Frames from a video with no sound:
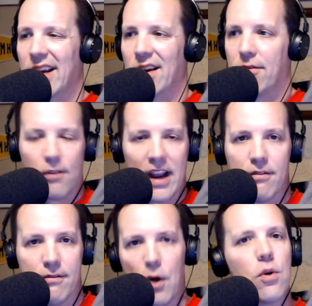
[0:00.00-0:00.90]
Frank
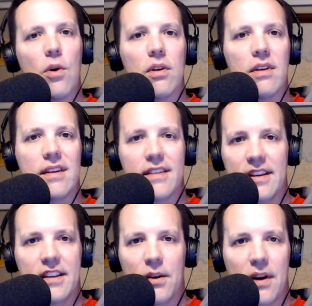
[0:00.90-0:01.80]
Vogel
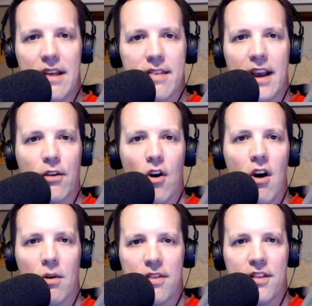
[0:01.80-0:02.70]
didn't do anything
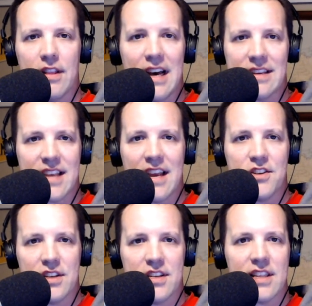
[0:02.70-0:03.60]
wrong with the Los
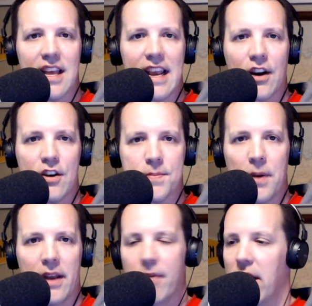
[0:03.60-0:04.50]
Angeles Lakers.
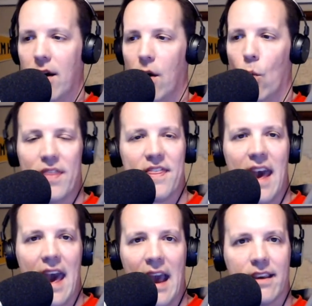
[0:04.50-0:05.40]
But what the
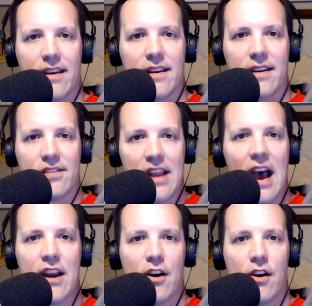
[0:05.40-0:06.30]
heck,
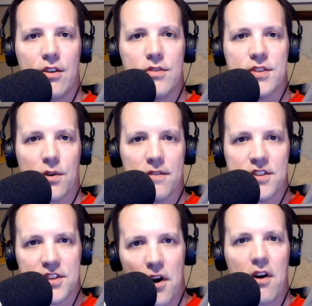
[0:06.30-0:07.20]
Snyder, who sort of
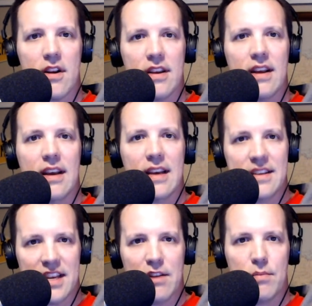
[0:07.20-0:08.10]
started
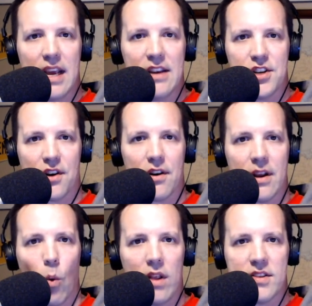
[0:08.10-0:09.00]
his NBA journey
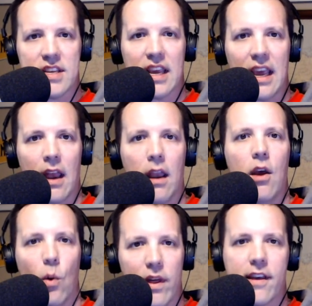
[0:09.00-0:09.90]
once again
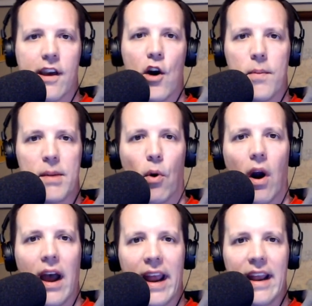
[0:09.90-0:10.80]
with Kobe
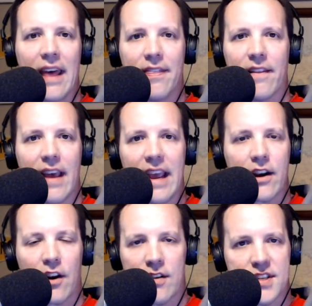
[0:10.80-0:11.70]
Bryant and the
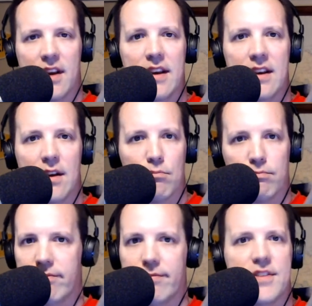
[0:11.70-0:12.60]
Lakers
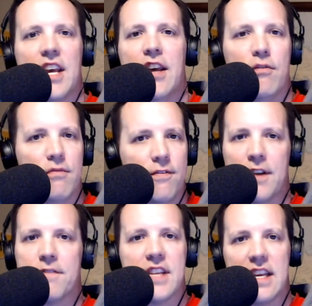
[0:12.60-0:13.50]
10,
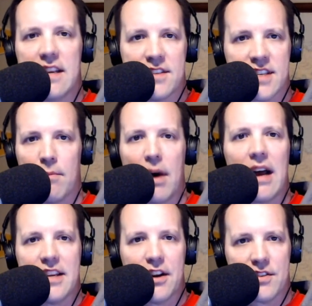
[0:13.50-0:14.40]
15, some
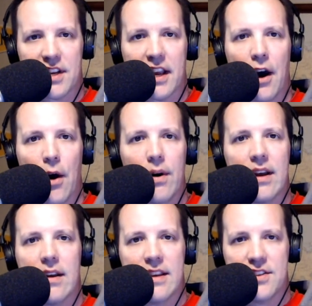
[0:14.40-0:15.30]
odd years ago,
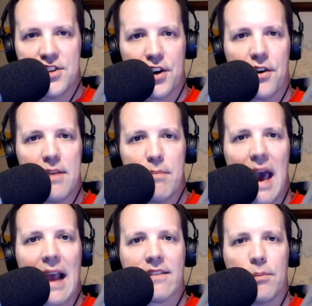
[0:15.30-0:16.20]
his journey
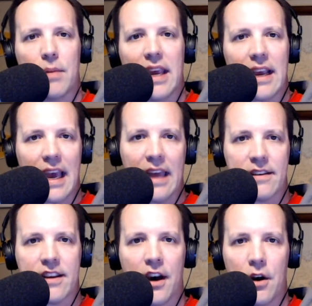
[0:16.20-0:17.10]
back to being a
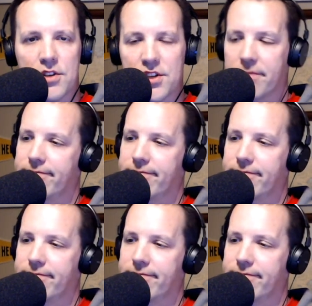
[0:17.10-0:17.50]
head coach.